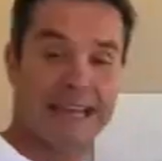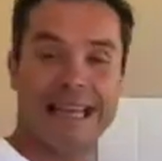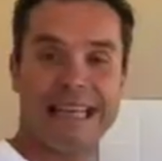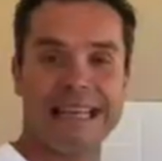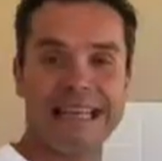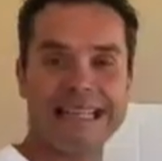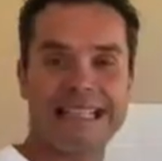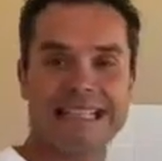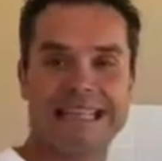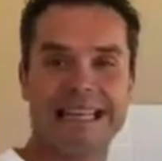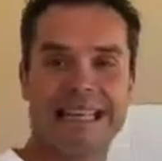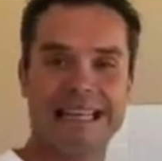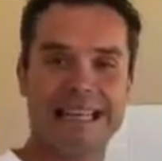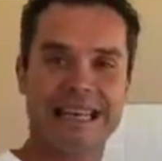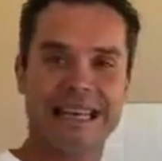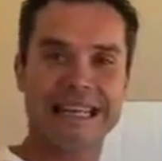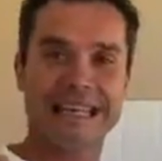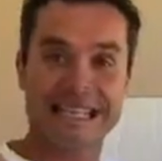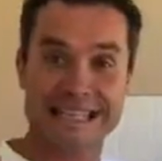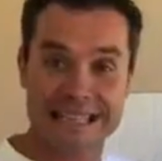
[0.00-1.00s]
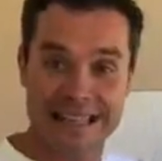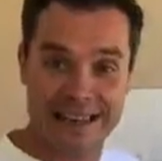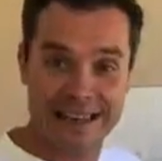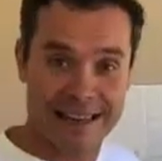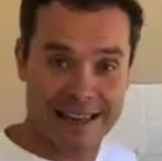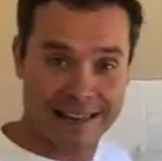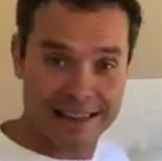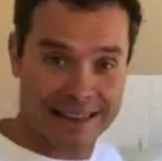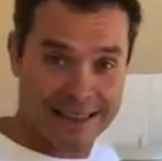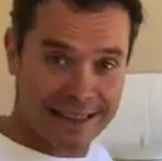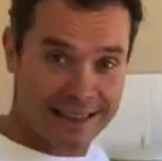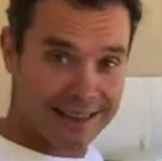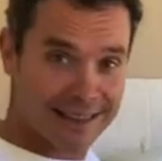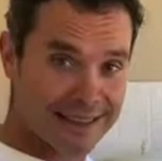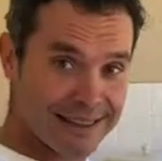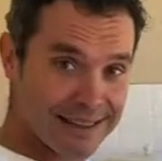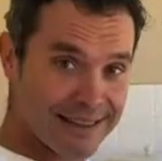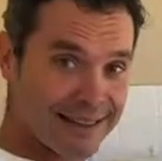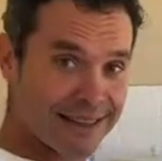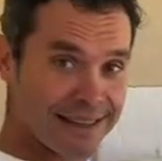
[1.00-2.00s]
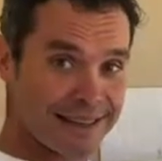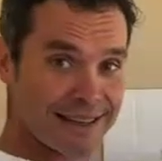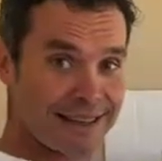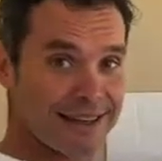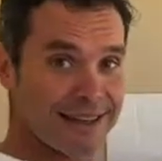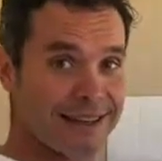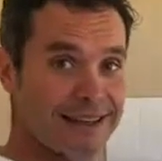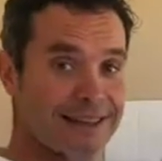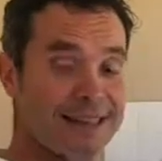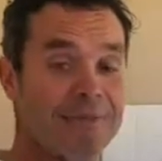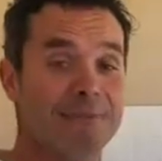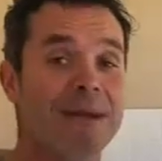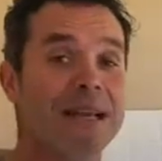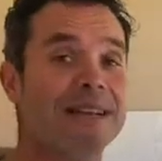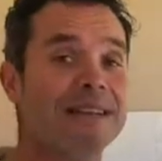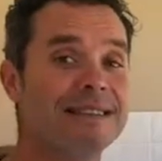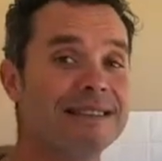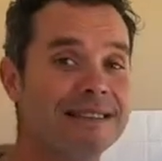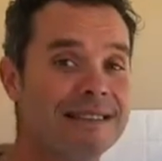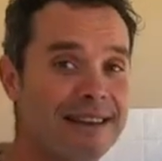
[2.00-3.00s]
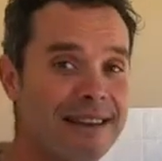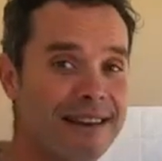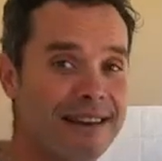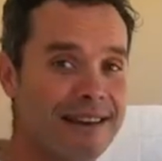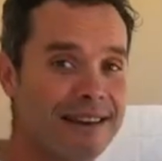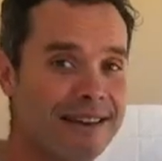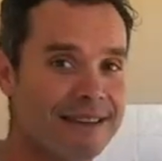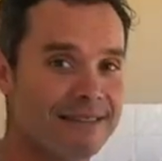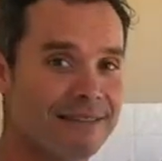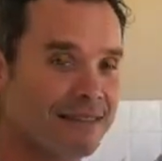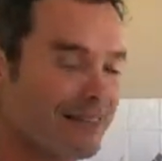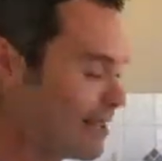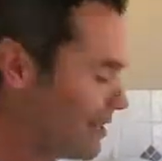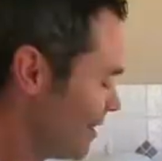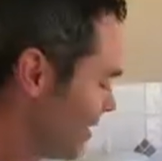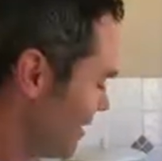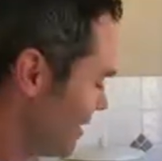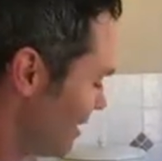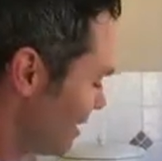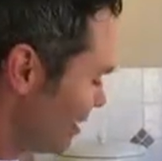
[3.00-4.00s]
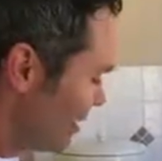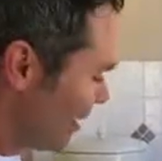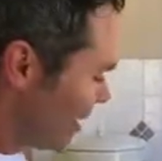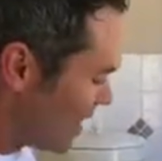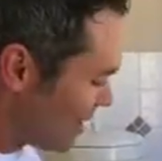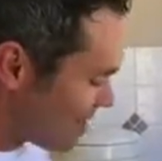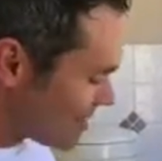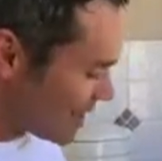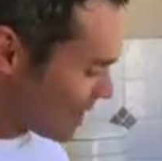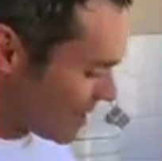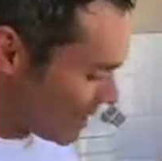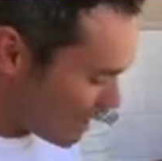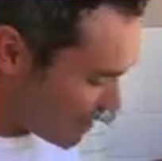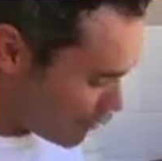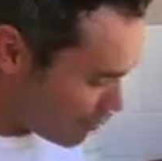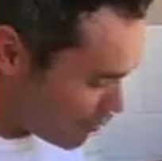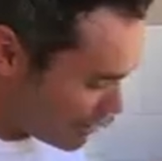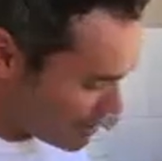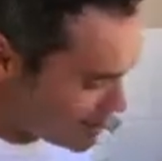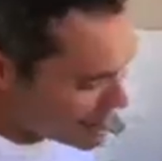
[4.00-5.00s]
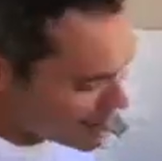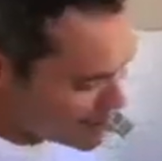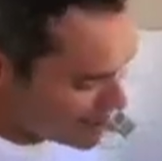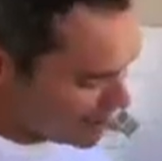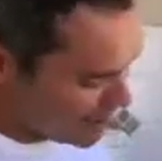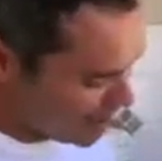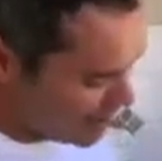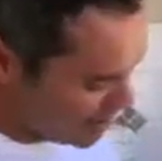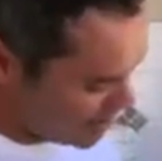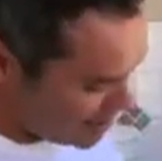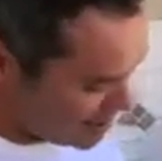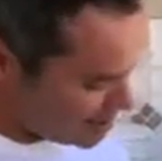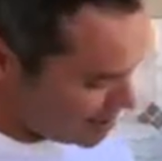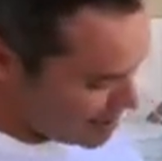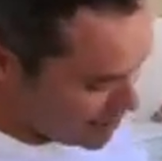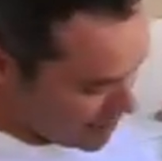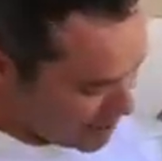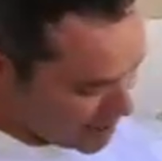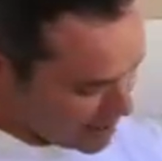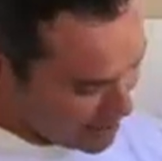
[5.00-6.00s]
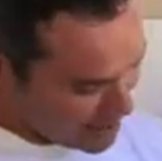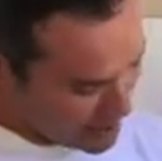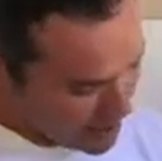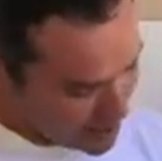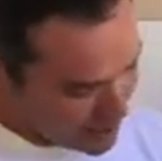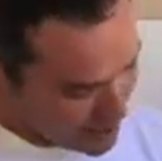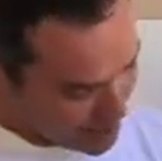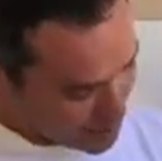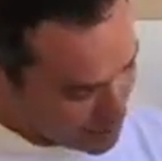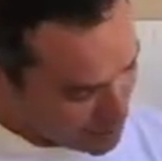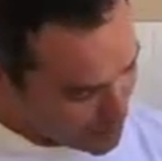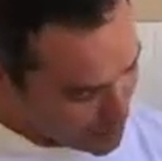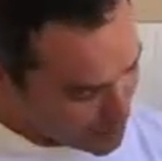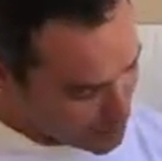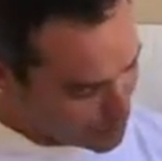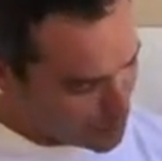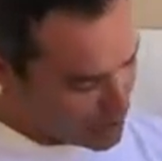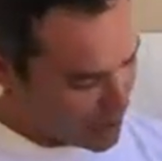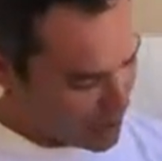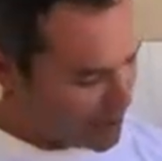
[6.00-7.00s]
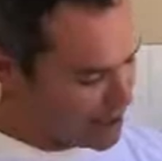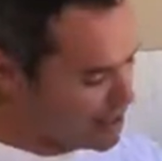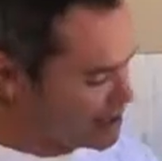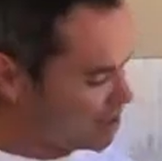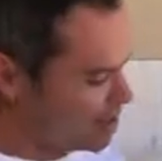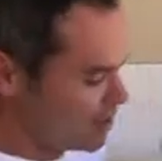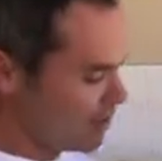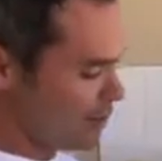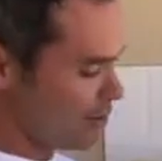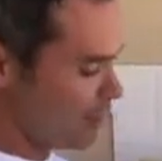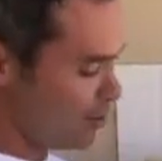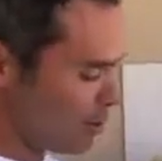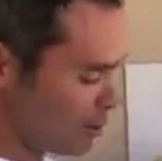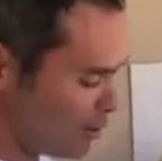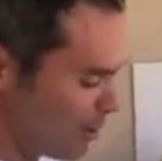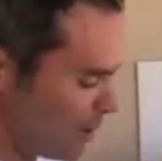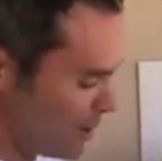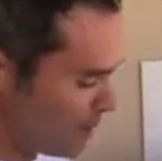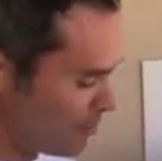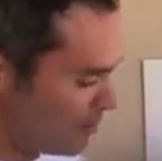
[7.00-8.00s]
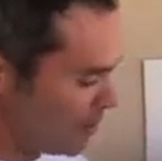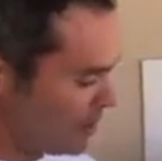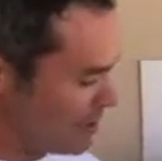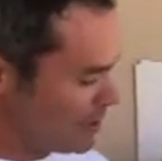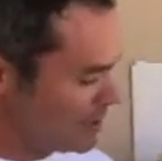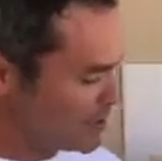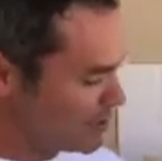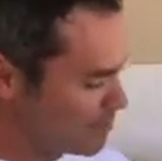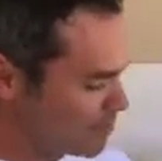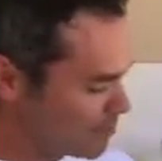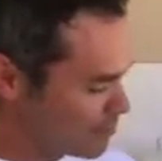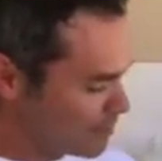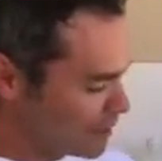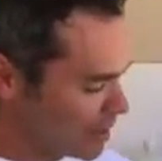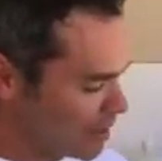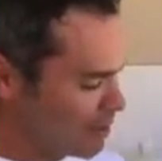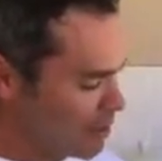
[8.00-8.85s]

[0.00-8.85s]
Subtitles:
is insalata di melanzane. Now, it's an eggplant salad where you dice all your eggplants.